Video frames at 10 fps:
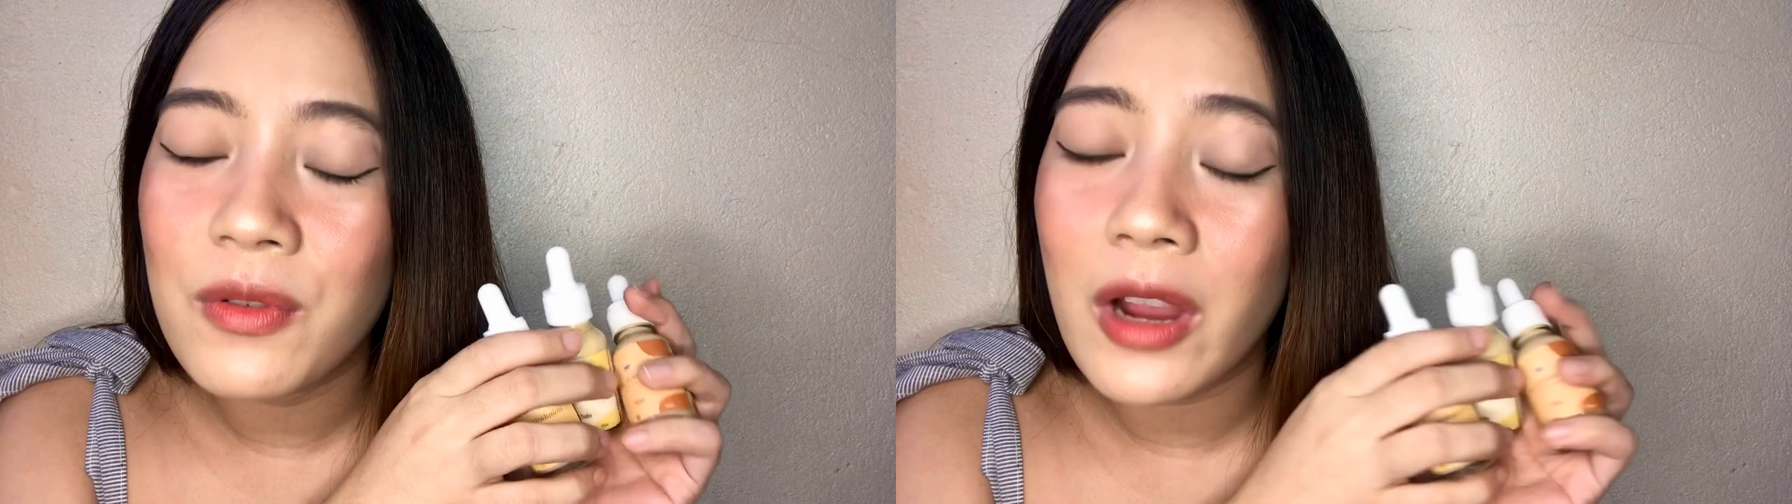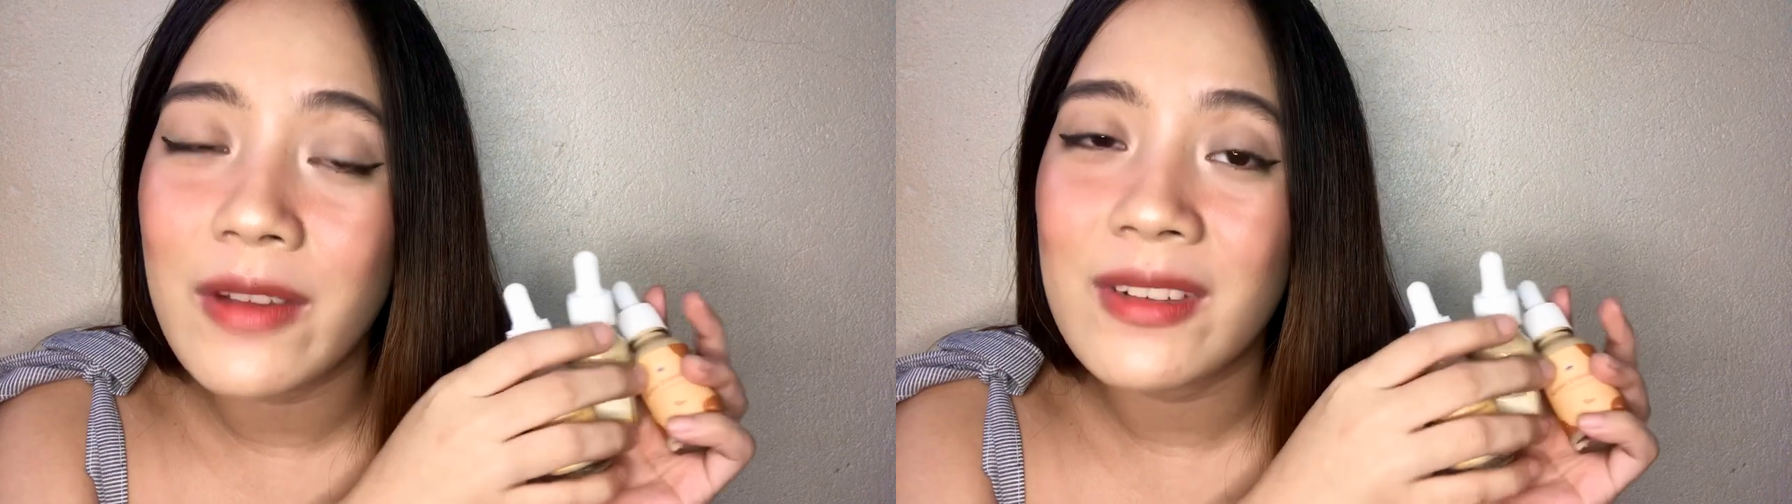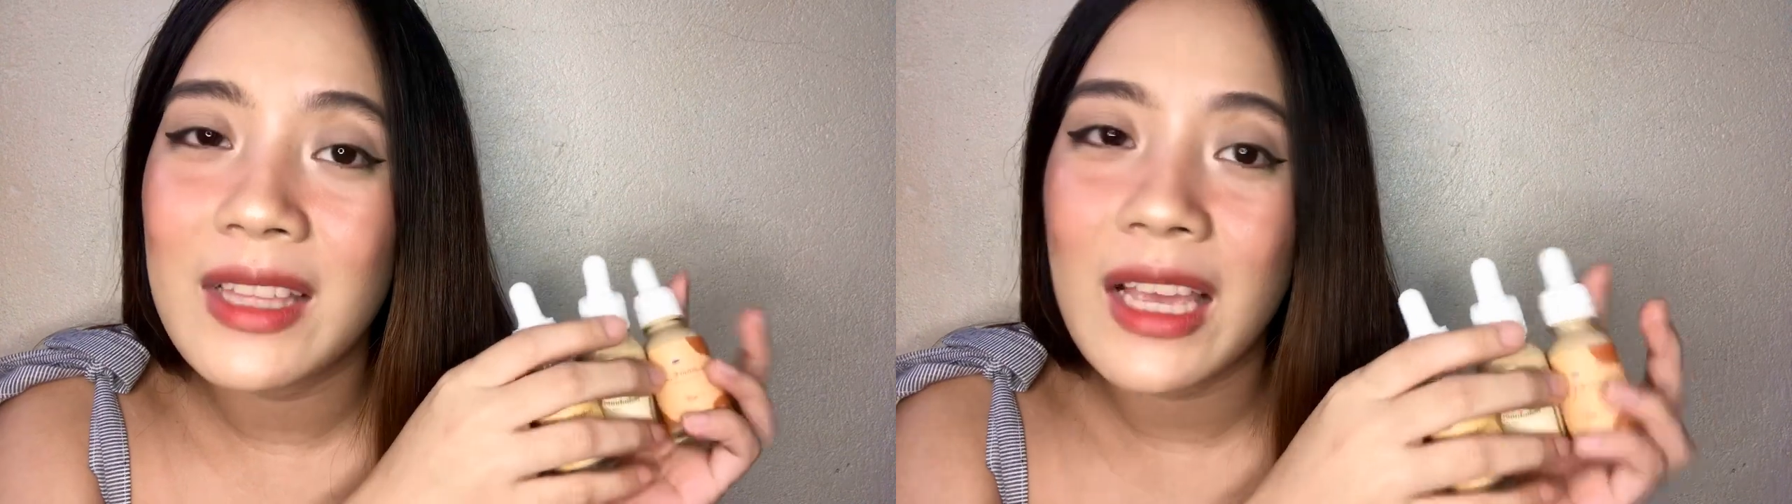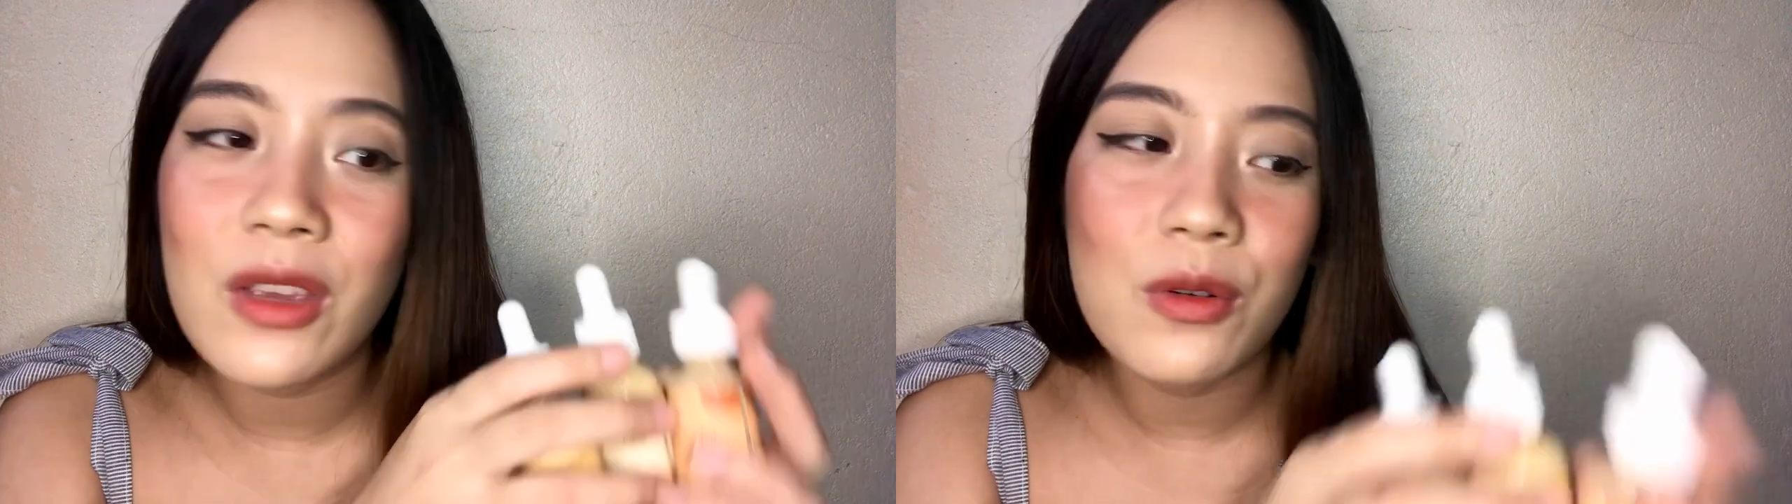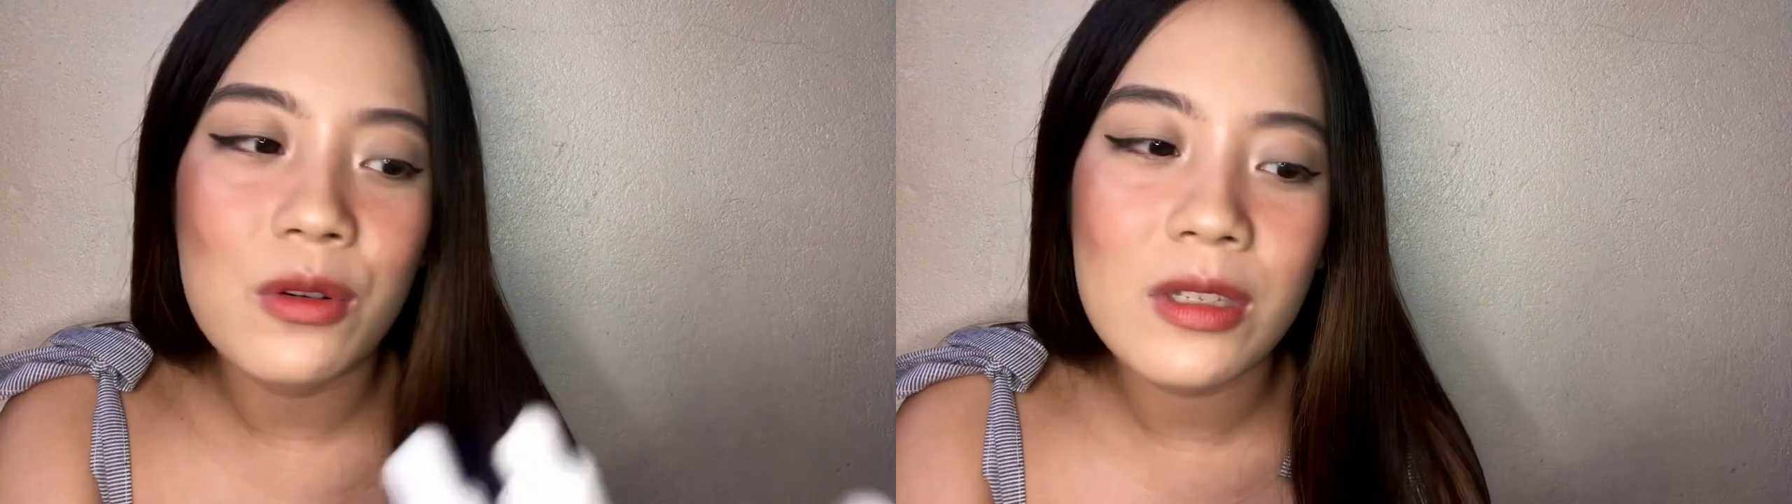for
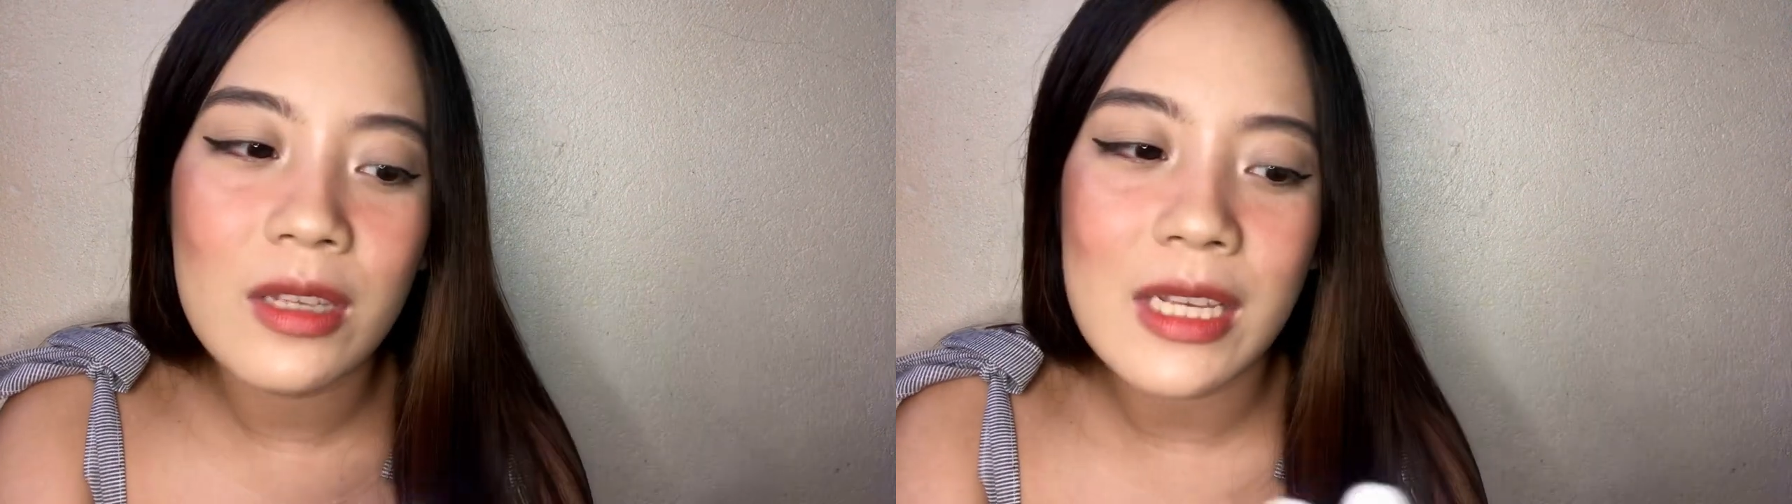everyday use.